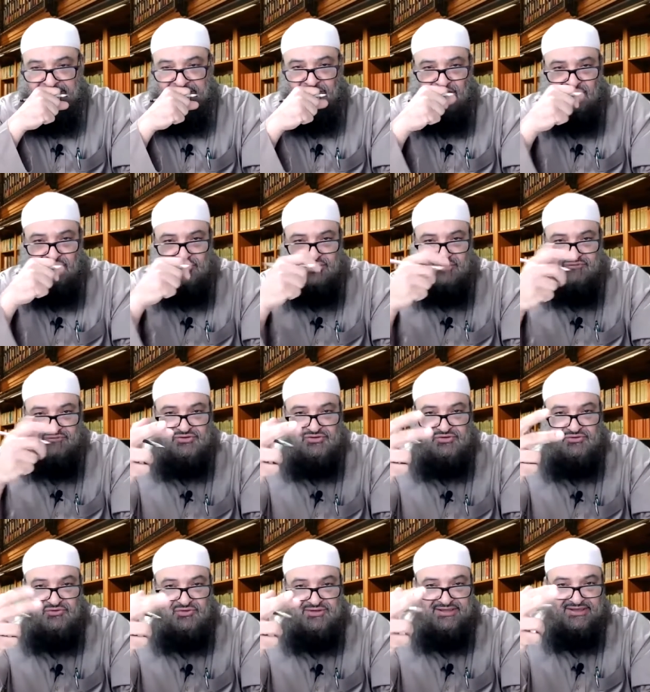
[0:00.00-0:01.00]
in order for
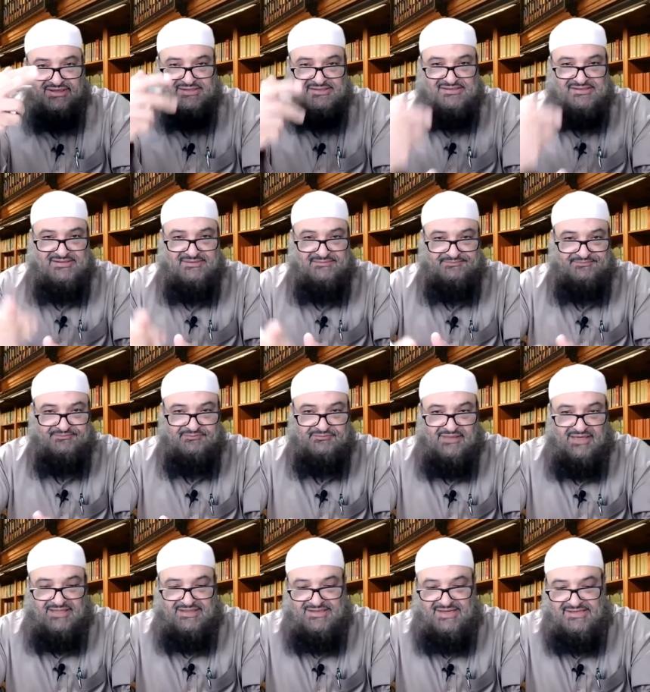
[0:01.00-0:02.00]
two things,
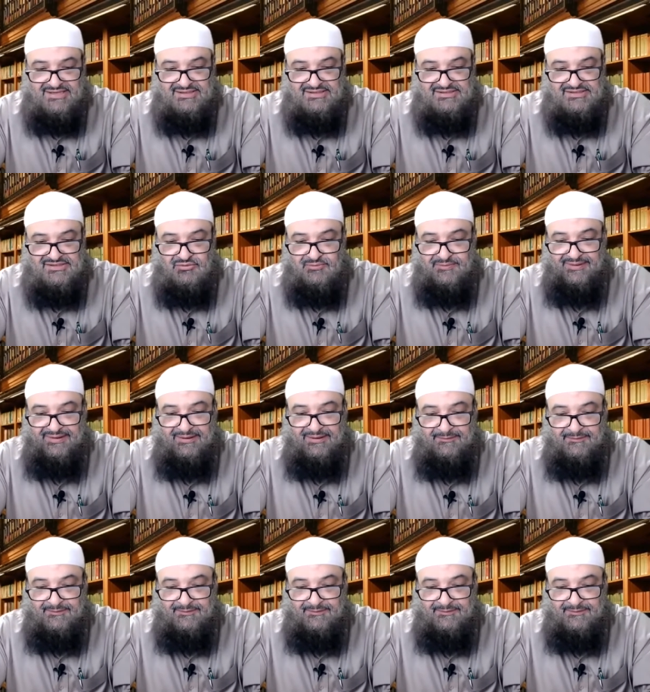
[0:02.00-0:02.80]
and that is to be